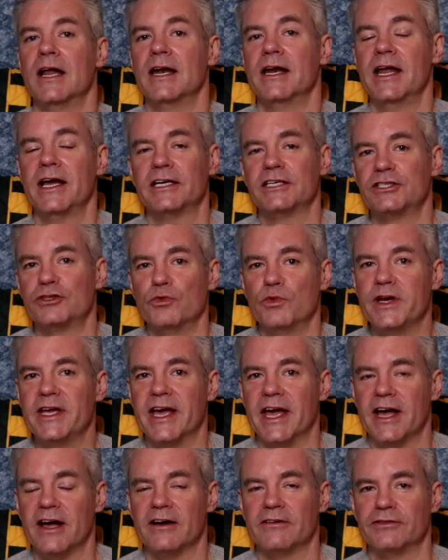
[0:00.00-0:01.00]
Next, we
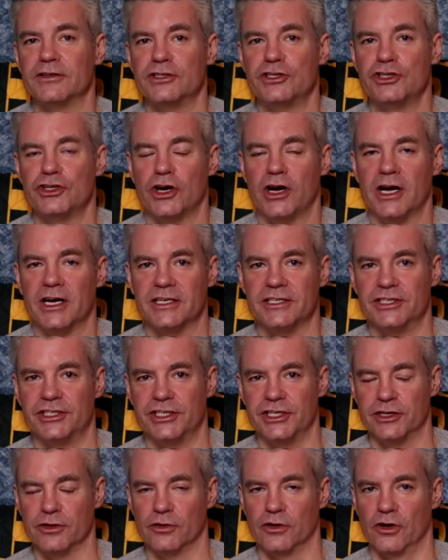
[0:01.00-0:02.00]
have Chalk
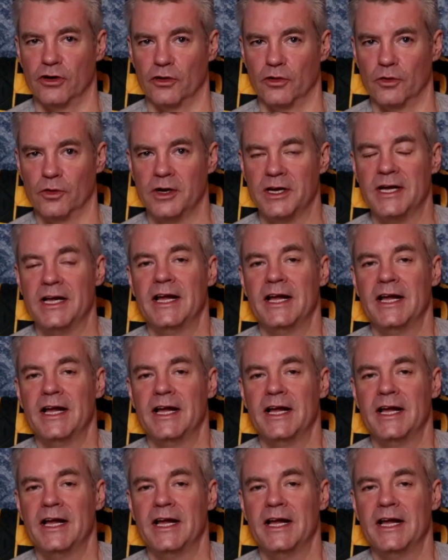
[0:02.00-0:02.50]
Zero.